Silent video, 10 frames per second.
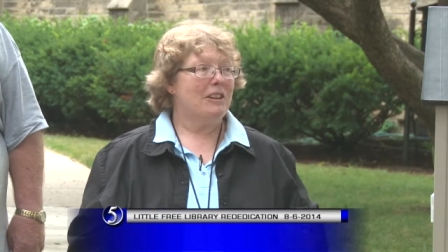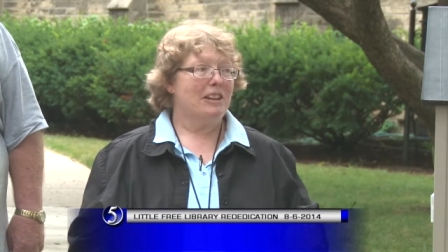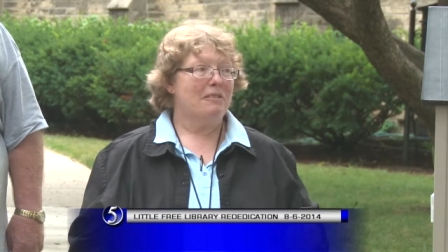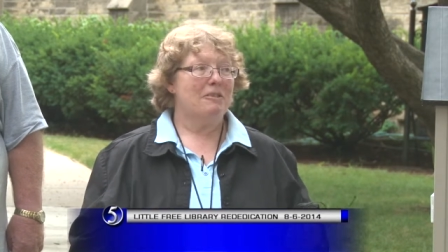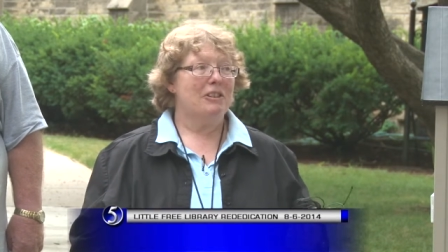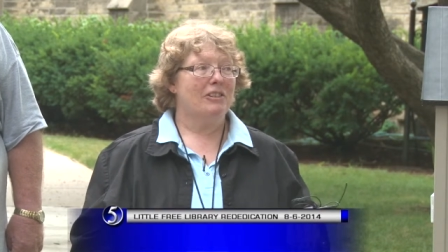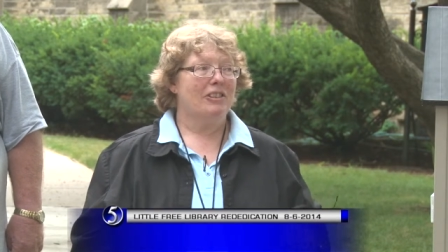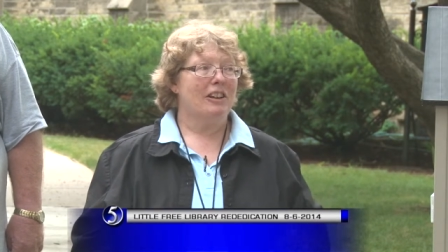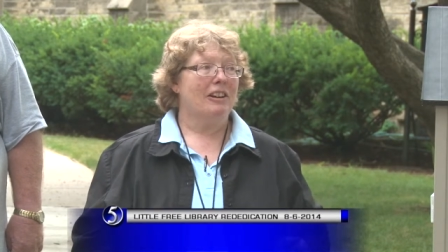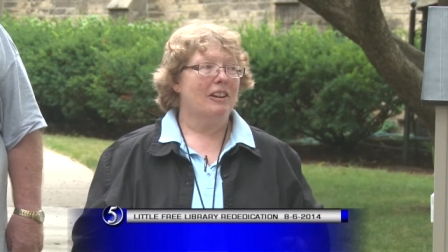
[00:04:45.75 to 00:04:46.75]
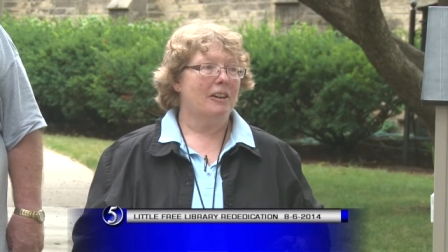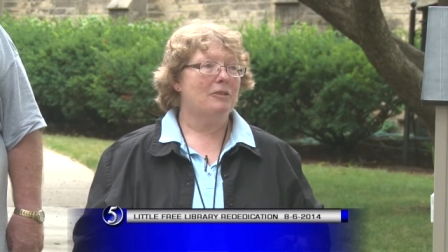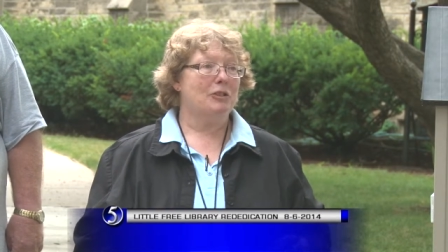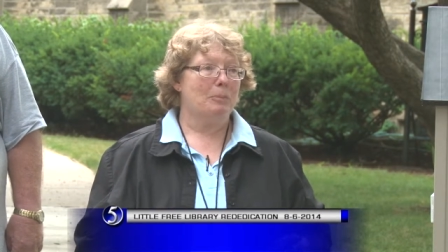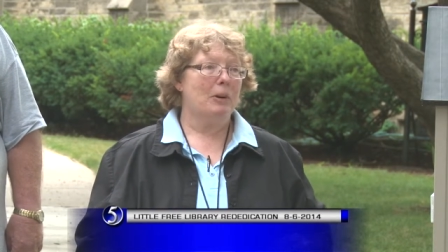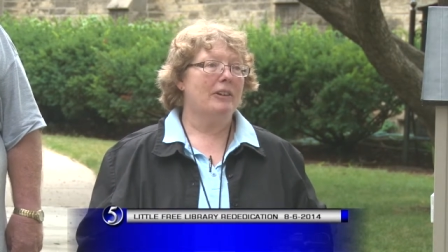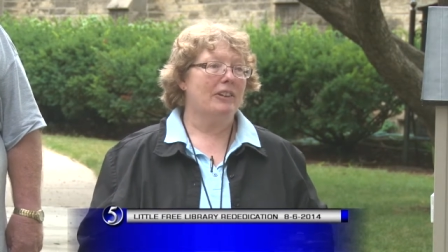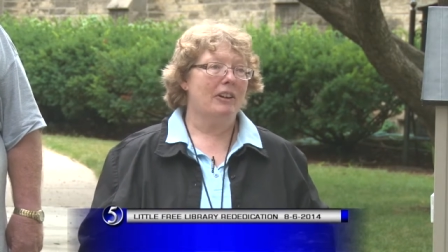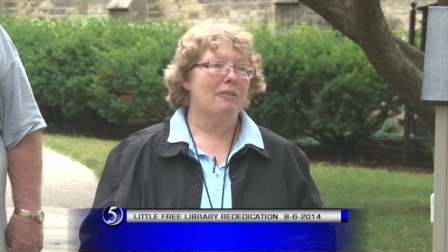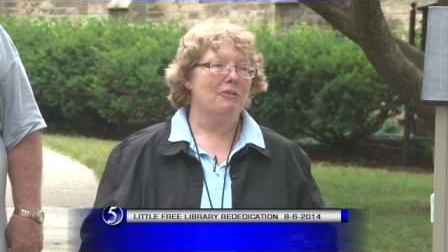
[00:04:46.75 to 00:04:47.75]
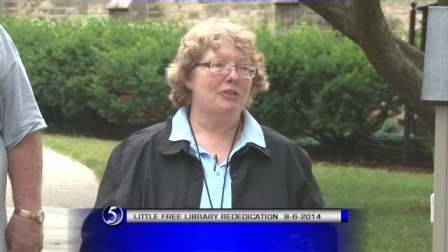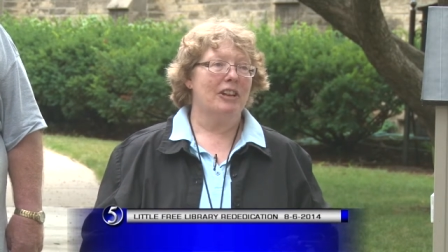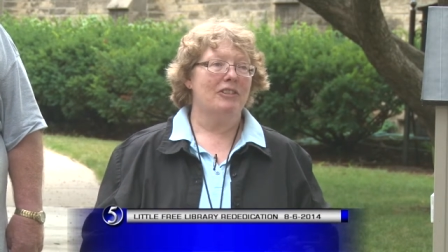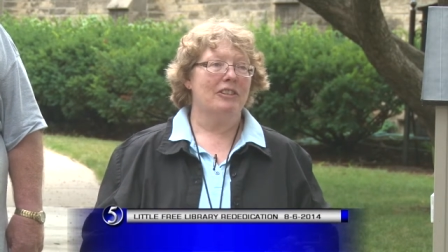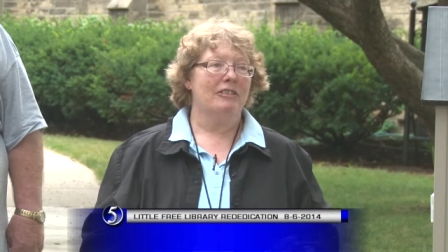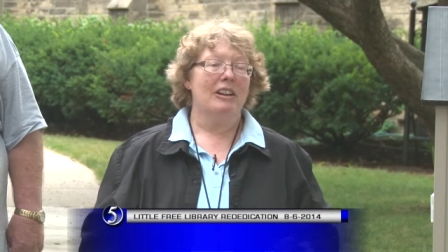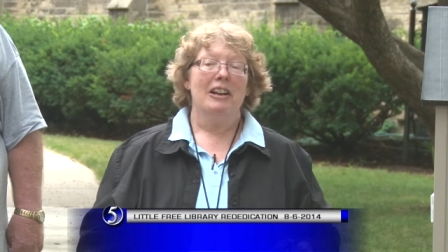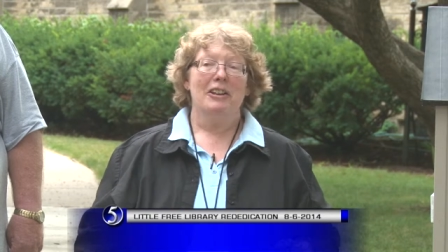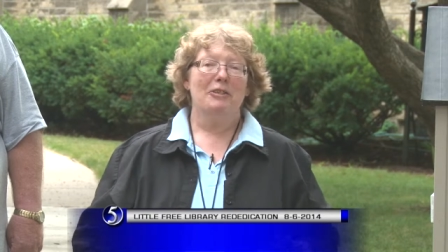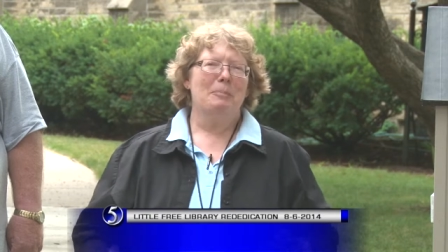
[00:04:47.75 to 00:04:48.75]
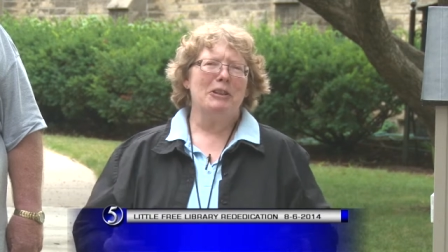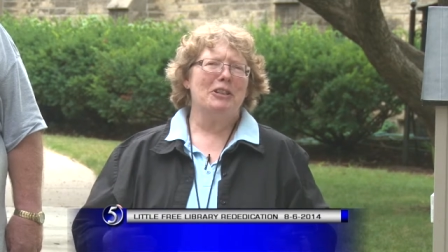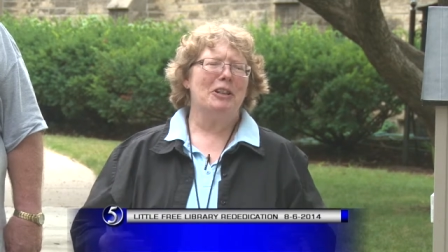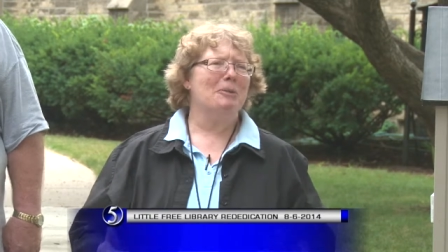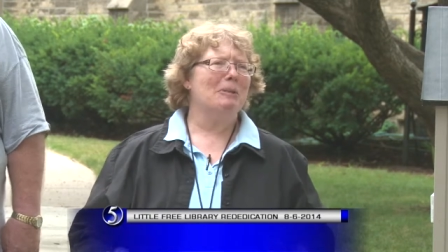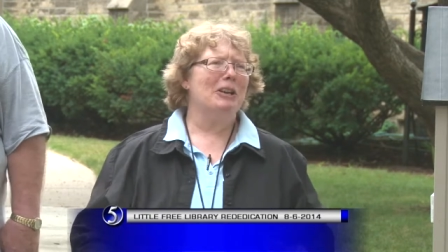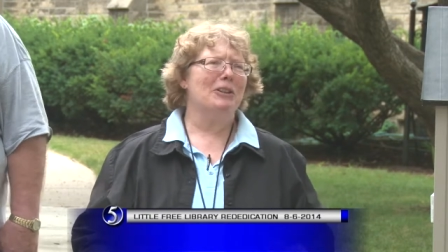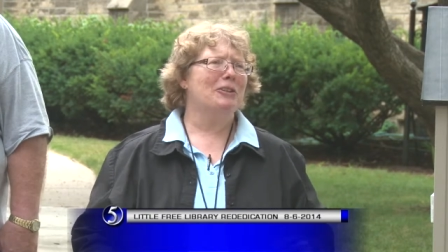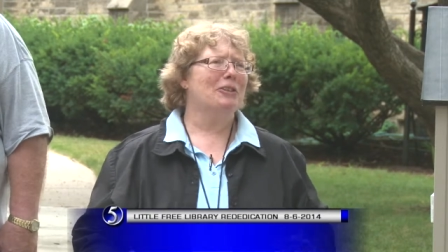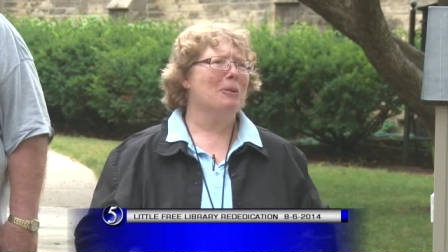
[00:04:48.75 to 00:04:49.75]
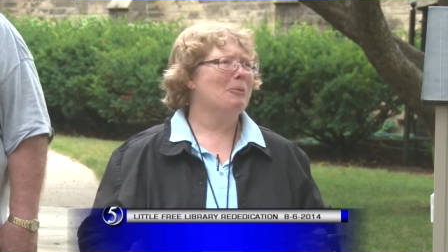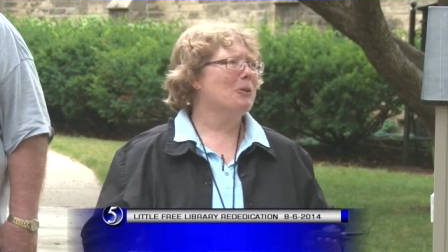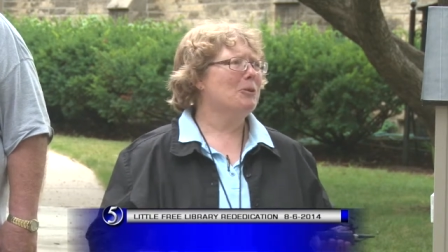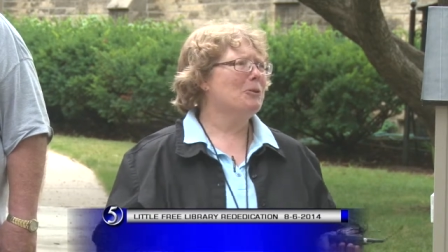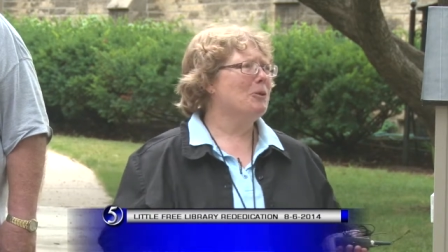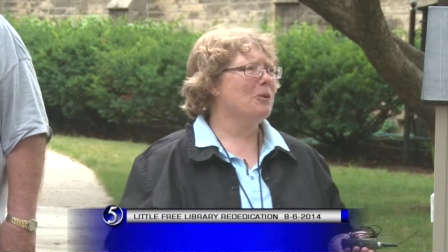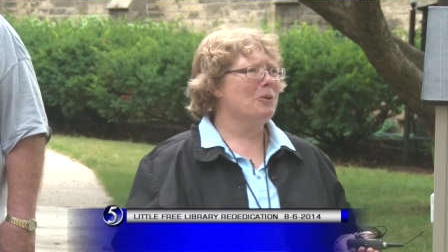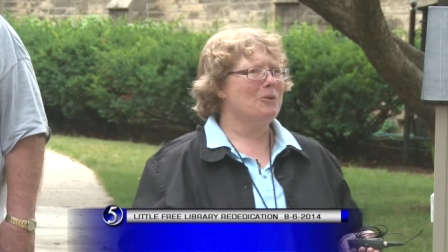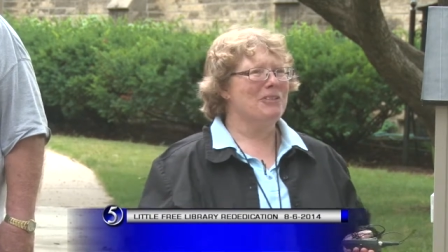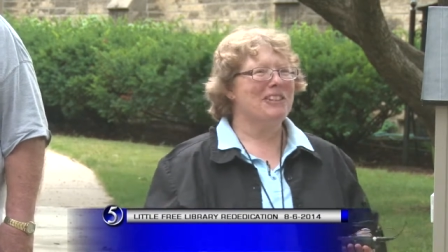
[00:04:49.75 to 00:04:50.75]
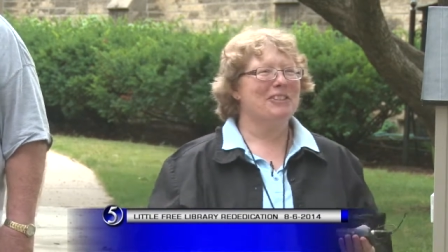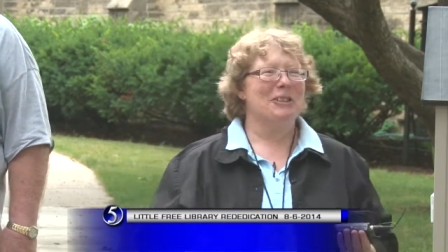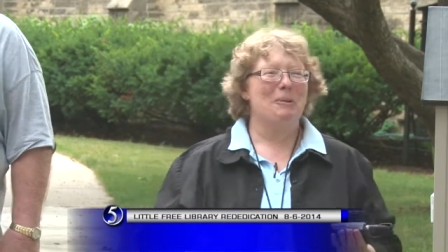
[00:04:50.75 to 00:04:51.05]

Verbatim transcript: it was uh, kind of a surprising conversation, especially in the middle of the summer. Who knew this